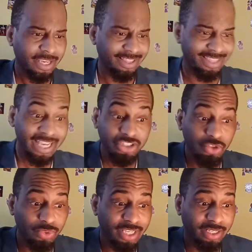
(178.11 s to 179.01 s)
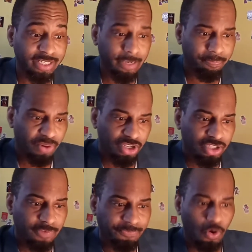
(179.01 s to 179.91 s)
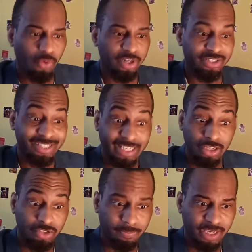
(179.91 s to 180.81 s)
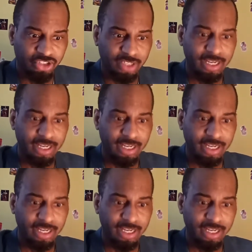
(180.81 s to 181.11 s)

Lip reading: This utility pushes forward Zill's mission